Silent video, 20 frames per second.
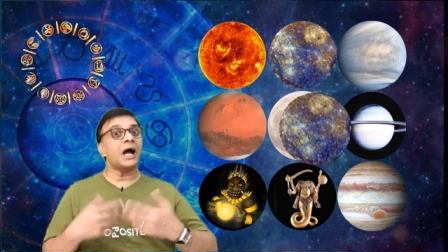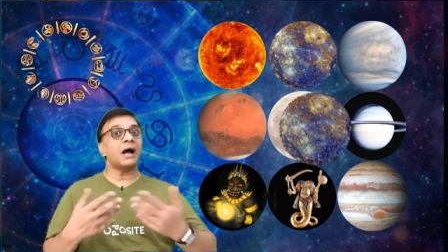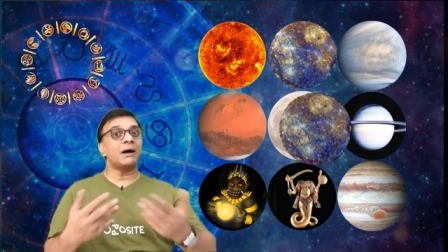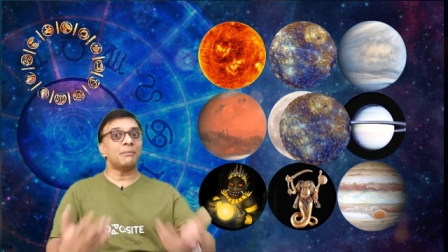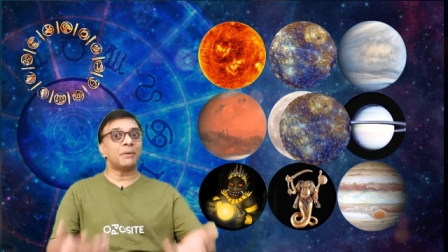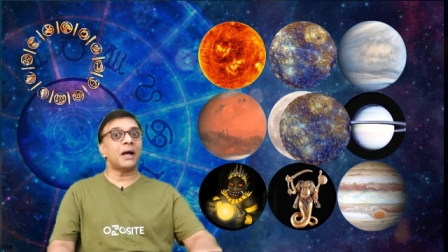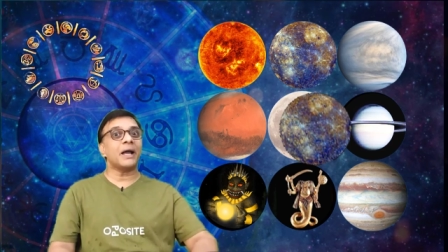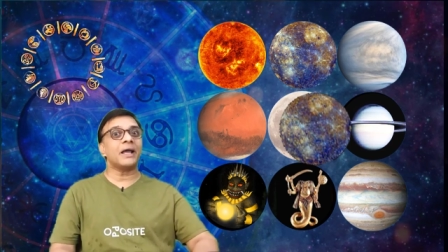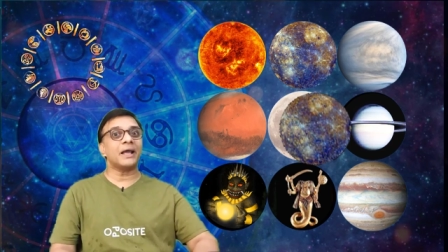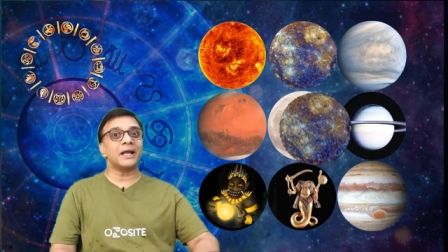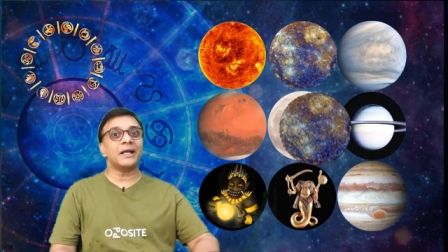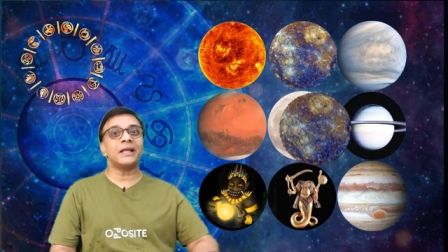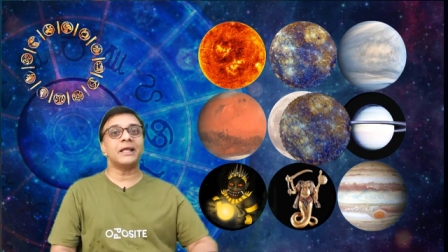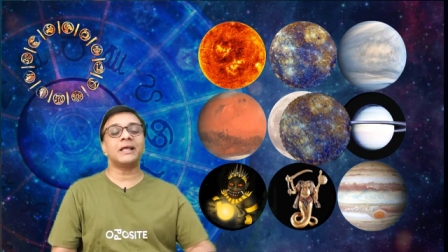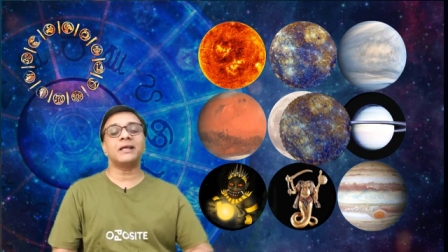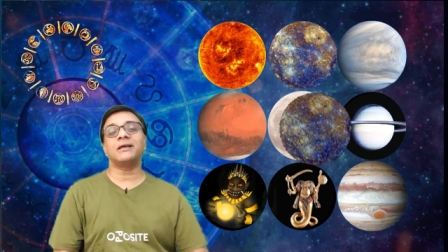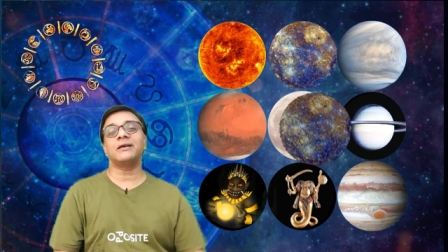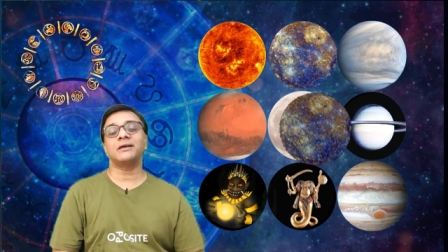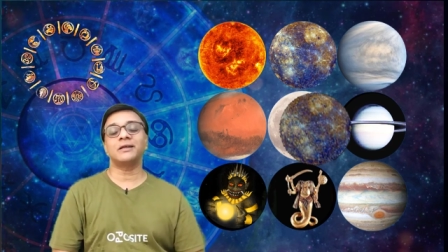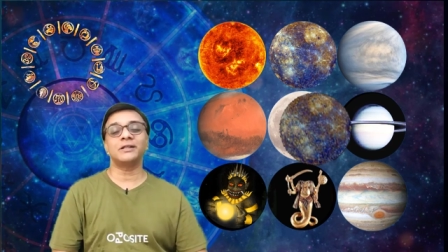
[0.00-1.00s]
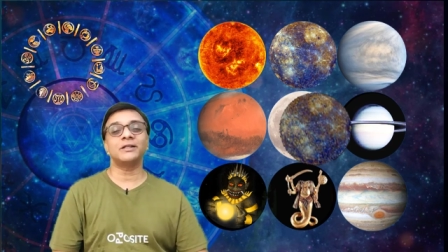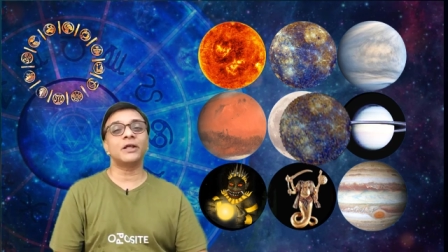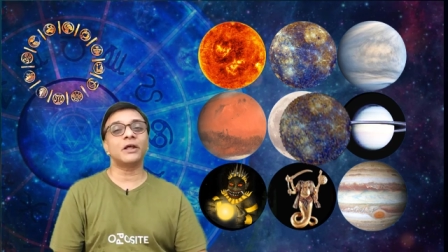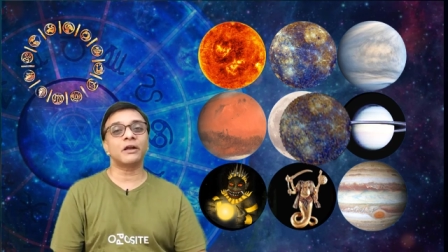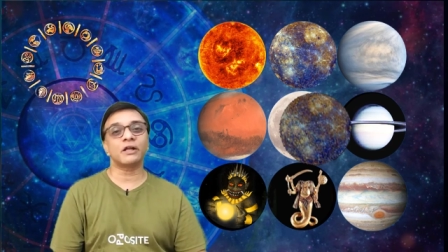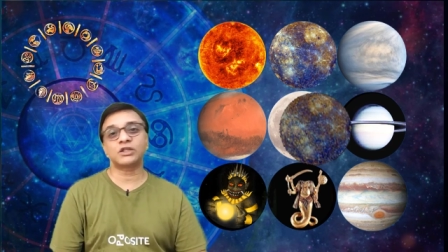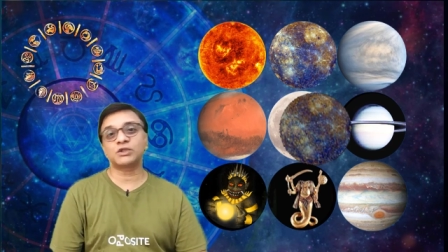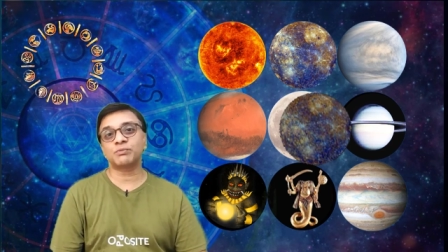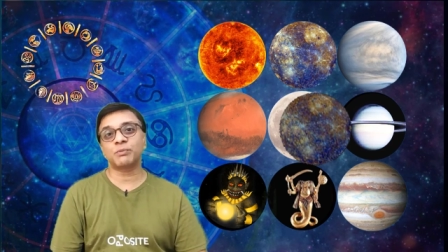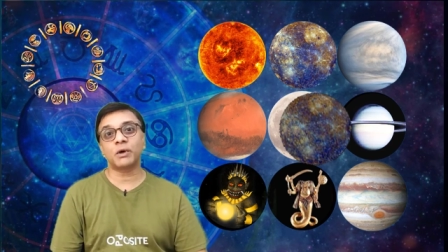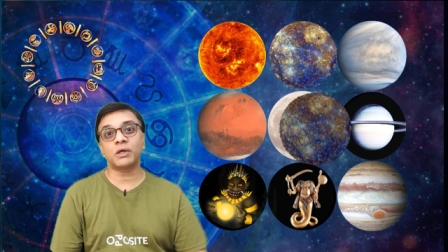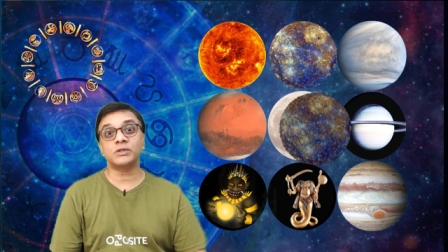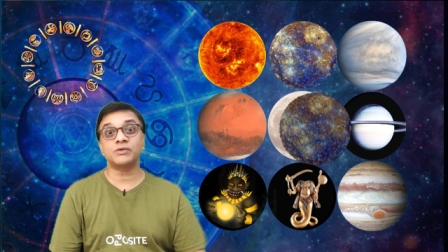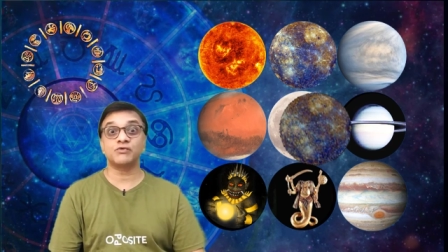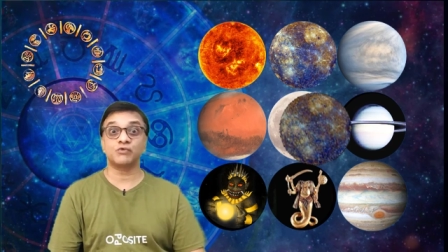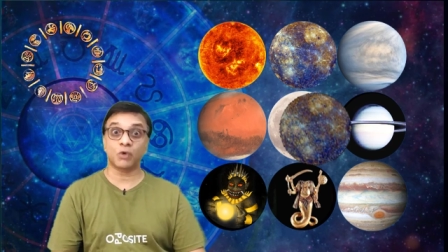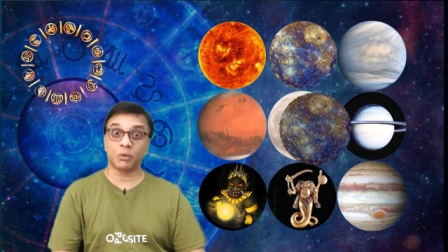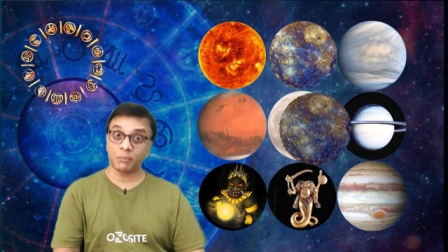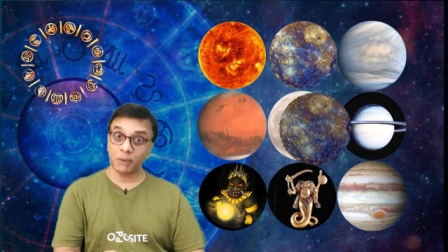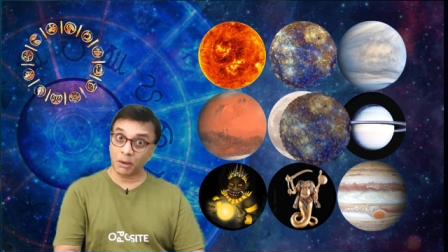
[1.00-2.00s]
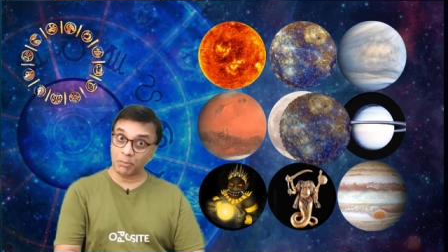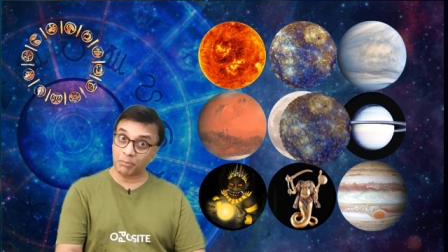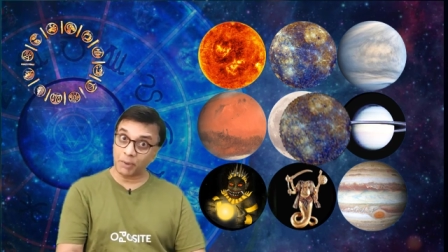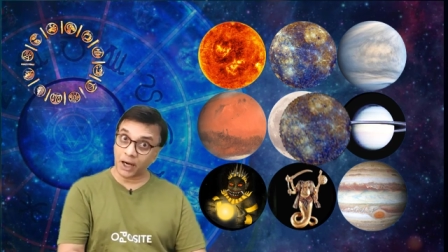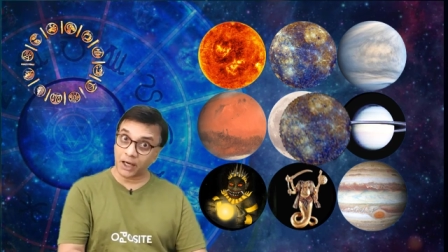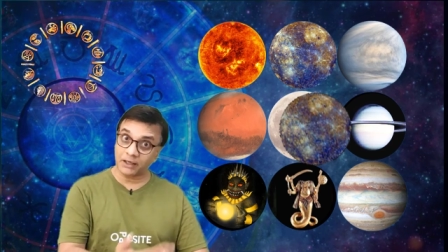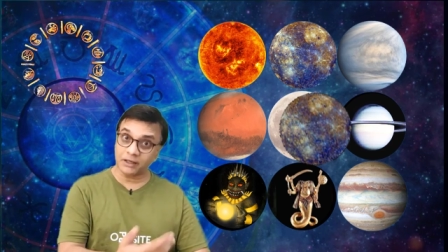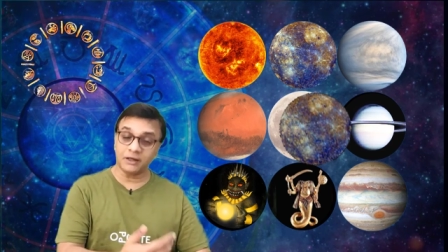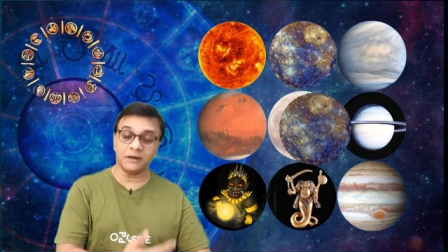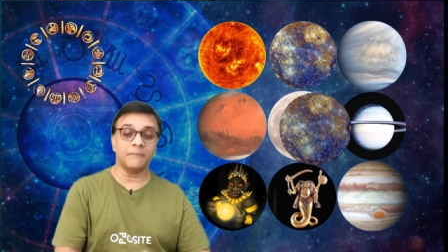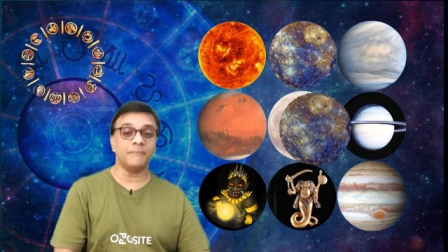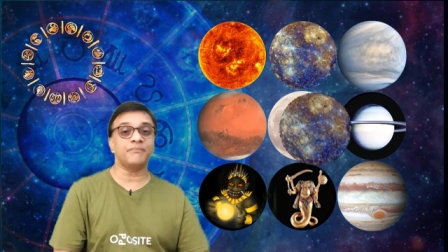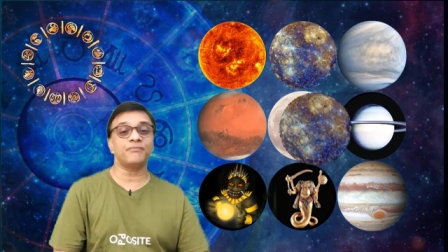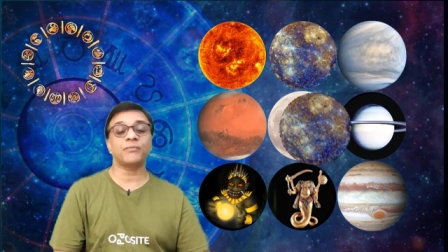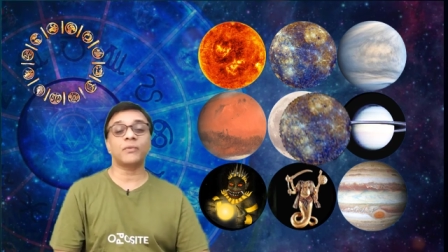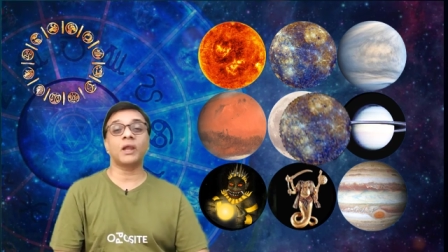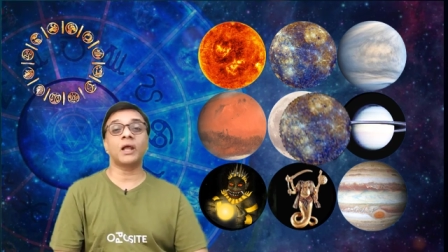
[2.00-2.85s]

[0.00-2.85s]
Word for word: am I getting the response from my partner?